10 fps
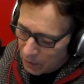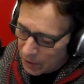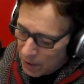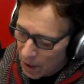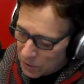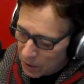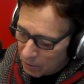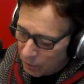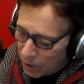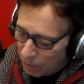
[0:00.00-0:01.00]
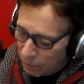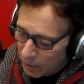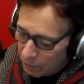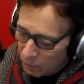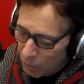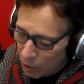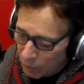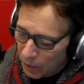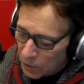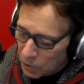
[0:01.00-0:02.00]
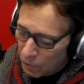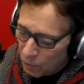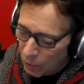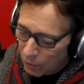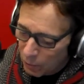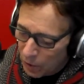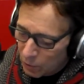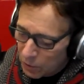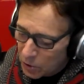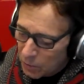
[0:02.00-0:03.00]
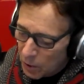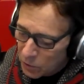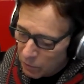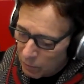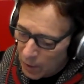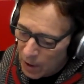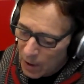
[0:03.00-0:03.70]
the toxic recovery of mercury and so forth when you dispose of them.